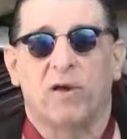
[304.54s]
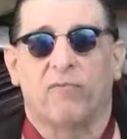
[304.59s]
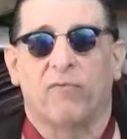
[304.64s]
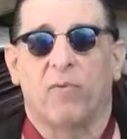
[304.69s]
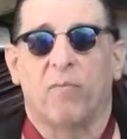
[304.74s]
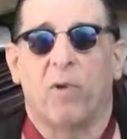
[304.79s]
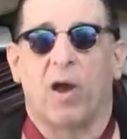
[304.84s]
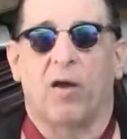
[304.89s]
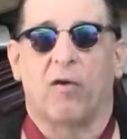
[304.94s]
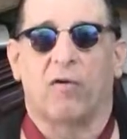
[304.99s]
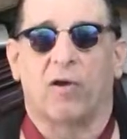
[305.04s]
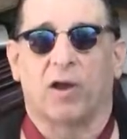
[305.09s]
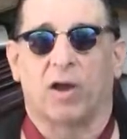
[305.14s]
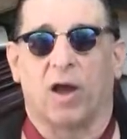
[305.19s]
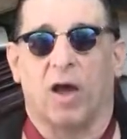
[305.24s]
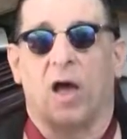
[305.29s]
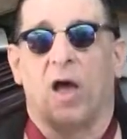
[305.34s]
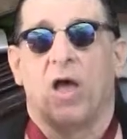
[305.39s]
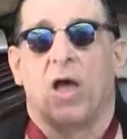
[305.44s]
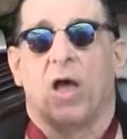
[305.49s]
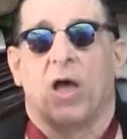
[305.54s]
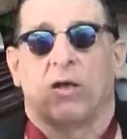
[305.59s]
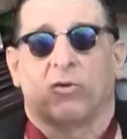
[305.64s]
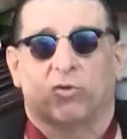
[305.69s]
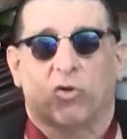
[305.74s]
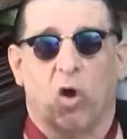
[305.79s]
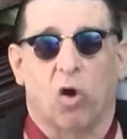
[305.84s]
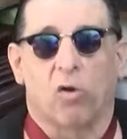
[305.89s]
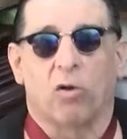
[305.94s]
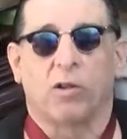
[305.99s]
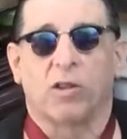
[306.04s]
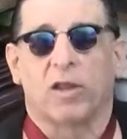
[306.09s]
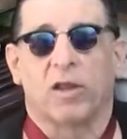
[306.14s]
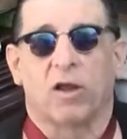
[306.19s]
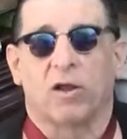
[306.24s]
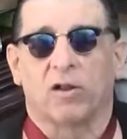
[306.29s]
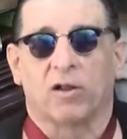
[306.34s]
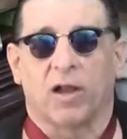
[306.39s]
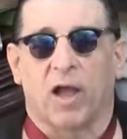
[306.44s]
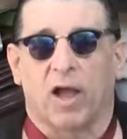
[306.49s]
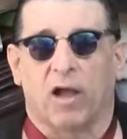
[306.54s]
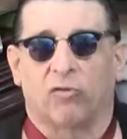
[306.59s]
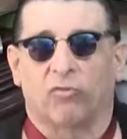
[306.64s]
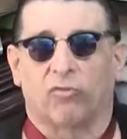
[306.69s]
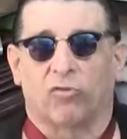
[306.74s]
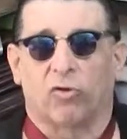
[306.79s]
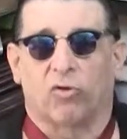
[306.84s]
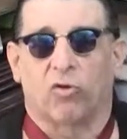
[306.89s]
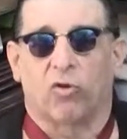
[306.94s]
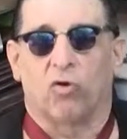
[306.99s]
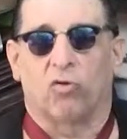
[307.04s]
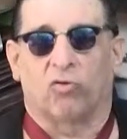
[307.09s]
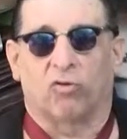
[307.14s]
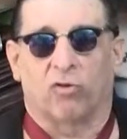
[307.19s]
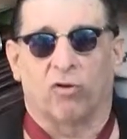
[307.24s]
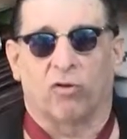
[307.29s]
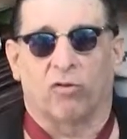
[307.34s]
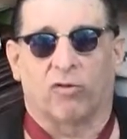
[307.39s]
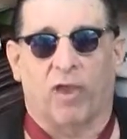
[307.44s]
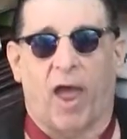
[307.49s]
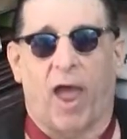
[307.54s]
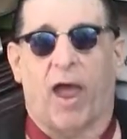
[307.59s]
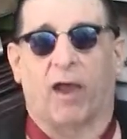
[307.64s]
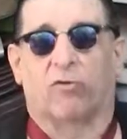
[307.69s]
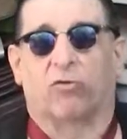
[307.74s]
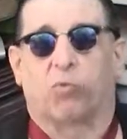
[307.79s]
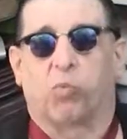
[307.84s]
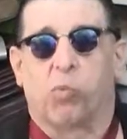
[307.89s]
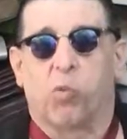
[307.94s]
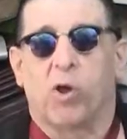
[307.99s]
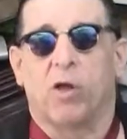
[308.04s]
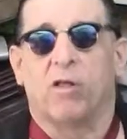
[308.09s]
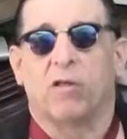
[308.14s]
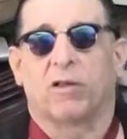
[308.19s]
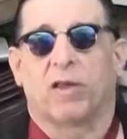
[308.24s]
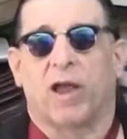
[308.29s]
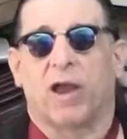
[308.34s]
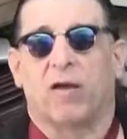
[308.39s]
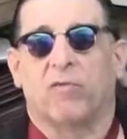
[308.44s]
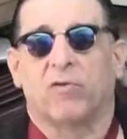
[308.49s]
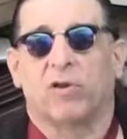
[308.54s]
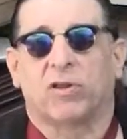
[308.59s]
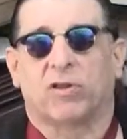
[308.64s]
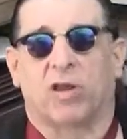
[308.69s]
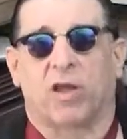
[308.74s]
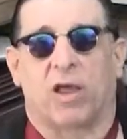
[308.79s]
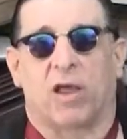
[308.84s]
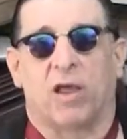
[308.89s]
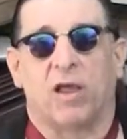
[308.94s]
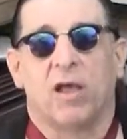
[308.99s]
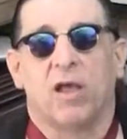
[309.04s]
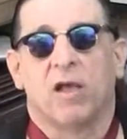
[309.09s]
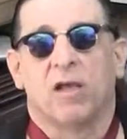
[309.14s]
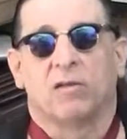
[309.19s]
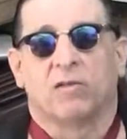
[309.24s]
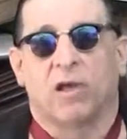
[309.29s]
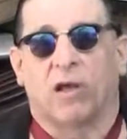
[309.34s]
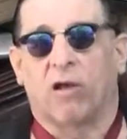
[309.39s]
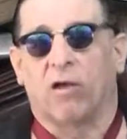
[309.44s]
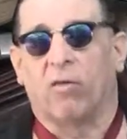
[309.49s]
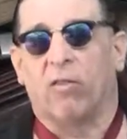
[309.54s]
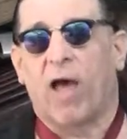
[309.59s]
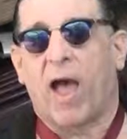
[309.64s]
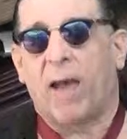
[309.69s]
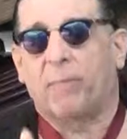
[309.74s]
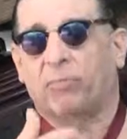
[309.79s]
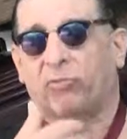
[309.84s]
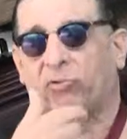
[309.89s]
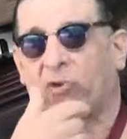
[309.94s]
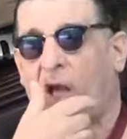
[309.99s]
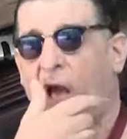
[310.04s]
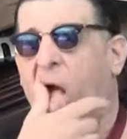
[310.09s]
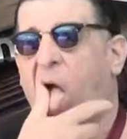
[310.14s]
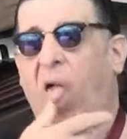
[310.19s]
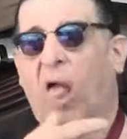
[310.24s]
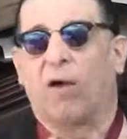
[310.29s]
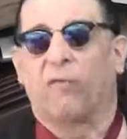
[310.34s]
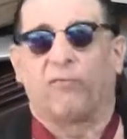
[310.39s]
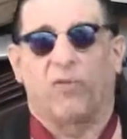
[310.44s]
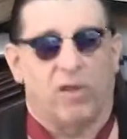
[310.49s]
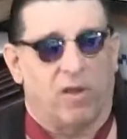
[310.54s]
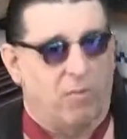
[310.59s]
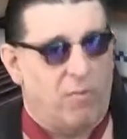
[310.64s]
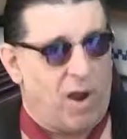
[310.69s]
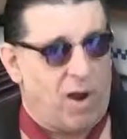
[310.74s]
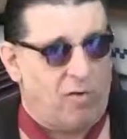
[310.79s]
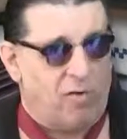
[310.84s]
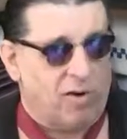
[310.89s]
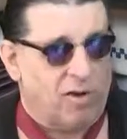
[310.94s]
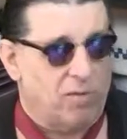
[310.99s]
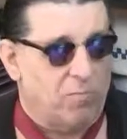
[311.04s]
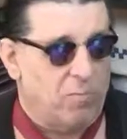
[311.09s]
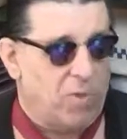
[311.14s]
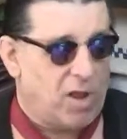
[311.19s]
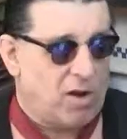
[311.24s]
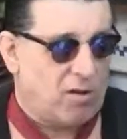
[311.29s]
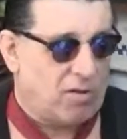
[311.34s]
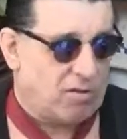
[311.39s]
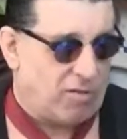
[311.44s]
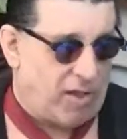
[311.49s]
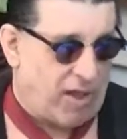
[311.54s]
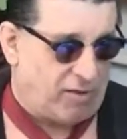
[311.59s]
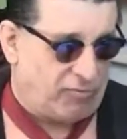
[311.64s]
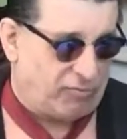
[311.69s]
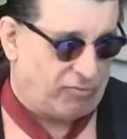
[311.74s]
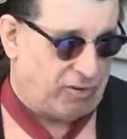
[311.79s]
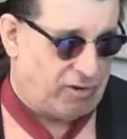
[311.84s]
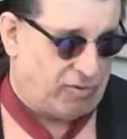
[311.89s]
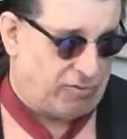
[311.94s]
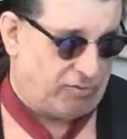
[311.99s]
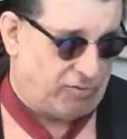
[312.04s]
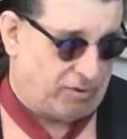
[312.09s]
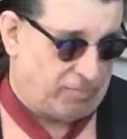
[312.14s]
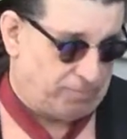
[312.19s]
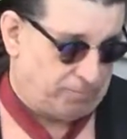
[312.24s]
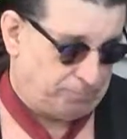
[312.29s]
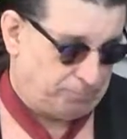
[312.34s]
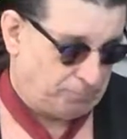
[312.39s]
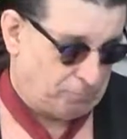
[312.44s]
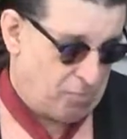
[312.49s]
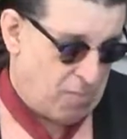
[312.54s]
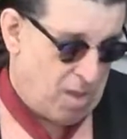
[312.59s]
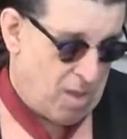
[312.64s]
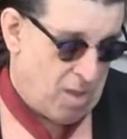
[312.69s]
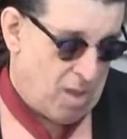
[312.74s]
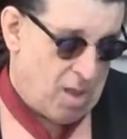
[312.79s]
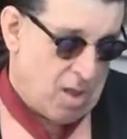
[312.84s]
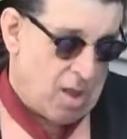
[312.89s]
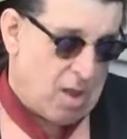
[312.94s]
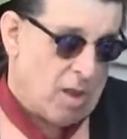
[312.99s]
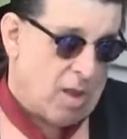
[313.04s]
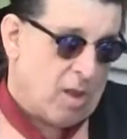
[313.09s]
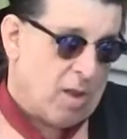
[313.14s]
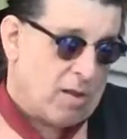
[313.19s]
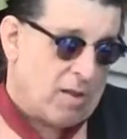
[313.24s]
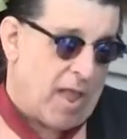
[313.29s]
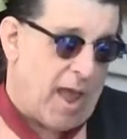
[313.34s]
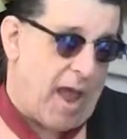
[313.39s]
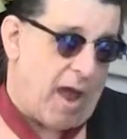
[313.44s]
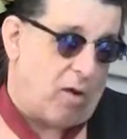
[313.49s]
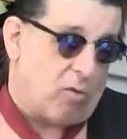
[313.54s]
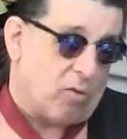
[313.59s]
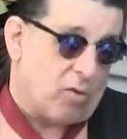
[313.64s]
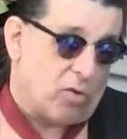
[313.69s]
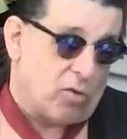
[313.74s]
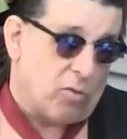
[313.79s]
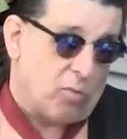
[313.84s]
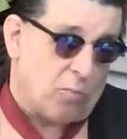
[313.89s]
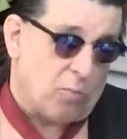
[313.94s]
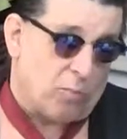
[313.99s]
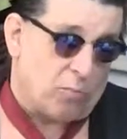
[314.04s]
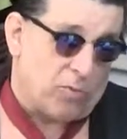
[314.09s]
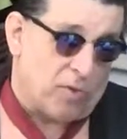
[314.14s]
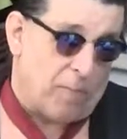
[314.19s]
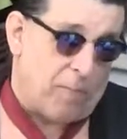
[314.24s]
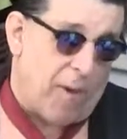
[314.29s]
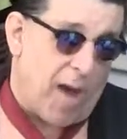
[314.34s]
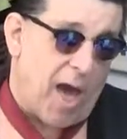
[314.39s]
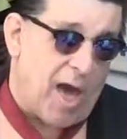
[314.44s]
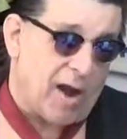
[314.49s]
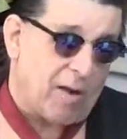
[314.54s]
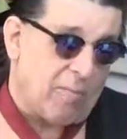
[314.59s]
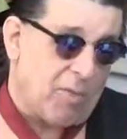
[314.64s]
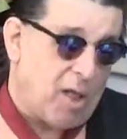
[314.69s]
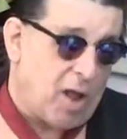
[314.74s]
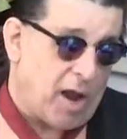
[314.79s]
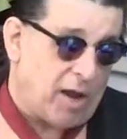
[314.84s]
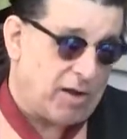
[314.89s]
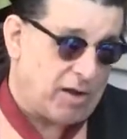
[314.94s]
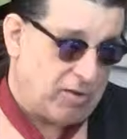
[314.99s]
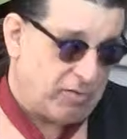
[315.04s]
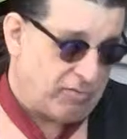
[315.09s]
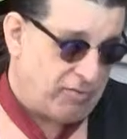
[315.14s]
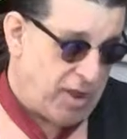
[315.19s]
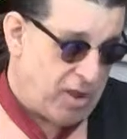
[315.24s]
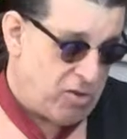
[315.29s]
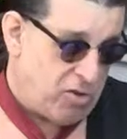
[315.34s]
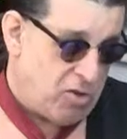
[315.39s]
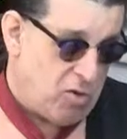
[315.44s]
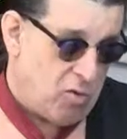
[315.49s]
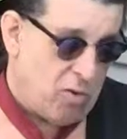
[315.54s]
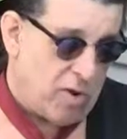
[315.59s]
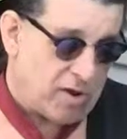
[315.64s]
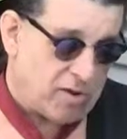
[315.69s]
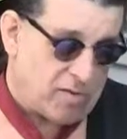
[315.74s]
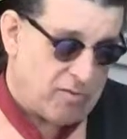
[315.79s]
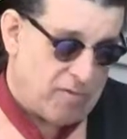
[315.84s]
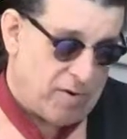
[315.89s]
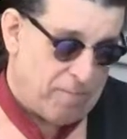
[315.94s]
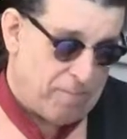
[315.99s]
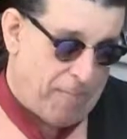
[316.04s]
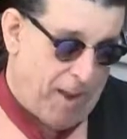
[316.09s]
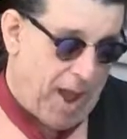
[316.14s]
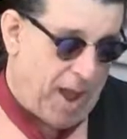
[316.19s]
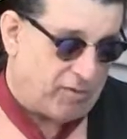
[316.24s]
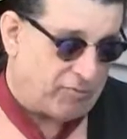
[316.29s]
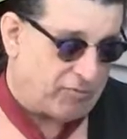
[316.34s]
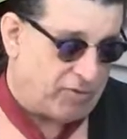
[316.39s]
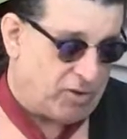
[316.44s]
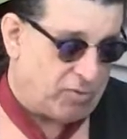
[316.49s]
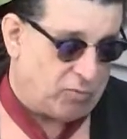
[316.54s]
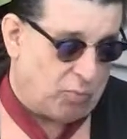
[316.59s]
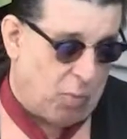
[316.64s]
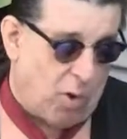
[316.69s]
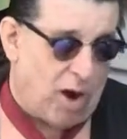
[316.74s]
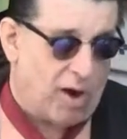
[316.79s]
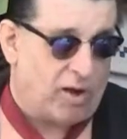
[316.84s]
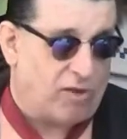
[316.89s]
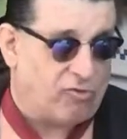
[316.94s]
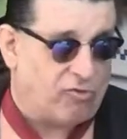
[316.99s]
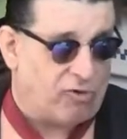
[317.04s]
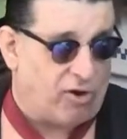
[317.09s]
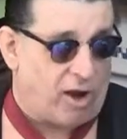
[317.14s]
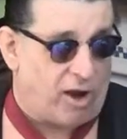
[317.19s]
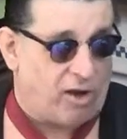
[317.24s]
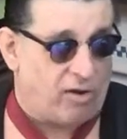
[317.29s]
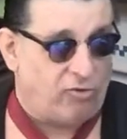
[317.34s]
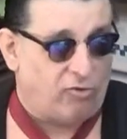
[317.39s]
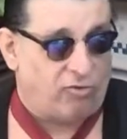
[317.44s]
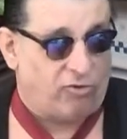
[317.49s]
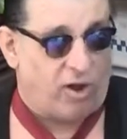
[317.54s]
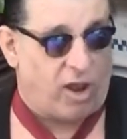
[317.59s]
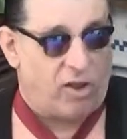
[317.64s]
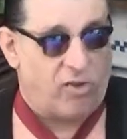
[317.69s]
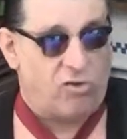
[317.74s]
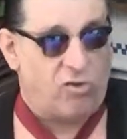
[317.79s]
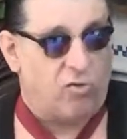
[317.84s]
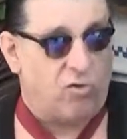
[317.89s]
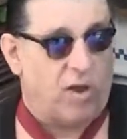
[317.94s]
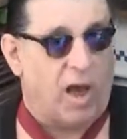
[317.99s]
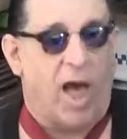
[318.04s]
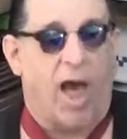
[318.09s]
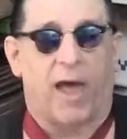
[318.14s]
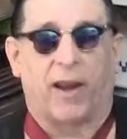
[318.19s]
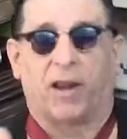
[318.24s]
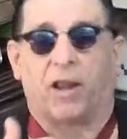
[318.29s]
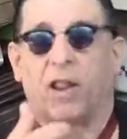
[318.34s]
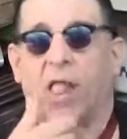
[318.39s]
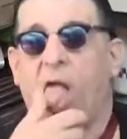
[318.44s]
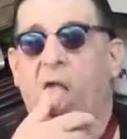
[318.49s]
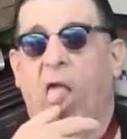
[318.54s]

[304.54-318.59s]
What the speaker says: of America, totally unconstitutional tax will guarantee the collapse of the American middle-class citizen. Now, the bottom line is that you ignorant bastards wanted change, and you got it.